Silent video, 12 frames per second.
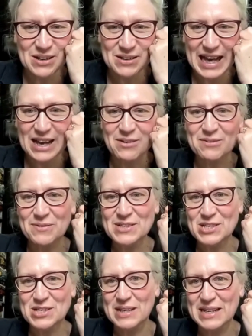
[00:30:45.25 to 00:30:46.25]
How even
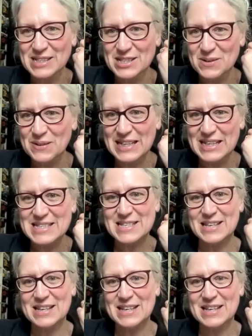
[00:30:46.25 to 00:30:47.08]
do we do this